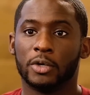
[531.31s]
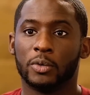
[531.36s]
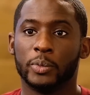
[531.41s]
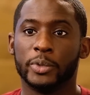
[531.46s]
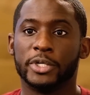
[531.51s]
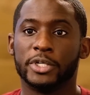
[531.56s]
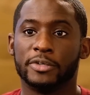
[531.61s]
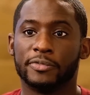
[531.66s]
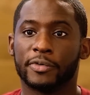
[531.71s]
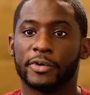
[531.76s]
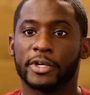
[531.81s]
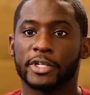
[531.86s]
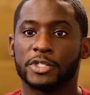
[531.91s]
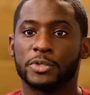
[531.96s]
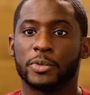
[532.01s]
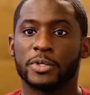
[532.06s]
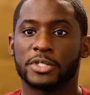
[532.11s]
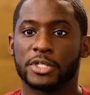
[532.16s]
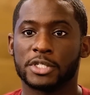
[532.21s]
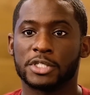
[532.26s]
we convert it
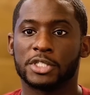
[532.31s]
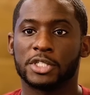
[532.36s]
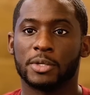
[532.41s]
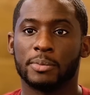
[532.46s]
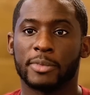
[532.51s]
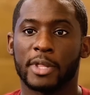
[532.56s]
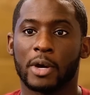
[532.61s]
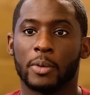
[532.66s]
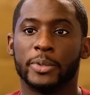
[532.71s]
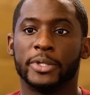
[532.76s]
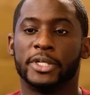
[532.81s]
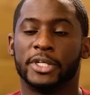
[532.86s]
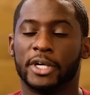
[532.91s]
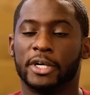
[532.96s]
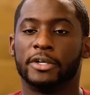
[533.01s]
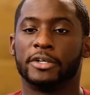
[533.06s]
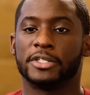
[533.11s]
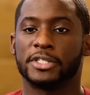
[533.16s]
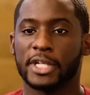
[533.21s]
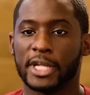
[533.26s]
to a system that we can
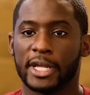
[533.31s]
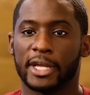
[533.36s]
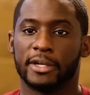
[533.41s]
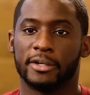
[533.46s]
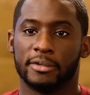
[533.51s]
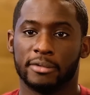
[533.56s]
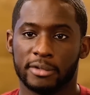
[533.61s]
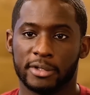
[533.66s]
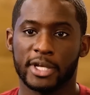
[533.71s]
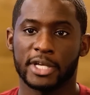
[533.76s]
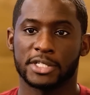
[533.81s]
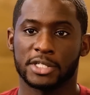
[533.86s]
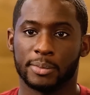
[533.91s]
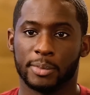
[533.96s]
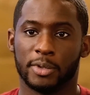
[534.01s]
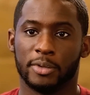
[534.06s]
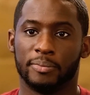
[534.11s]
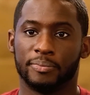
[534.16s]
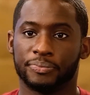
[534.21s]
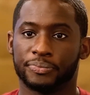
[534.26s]
understand, decimal.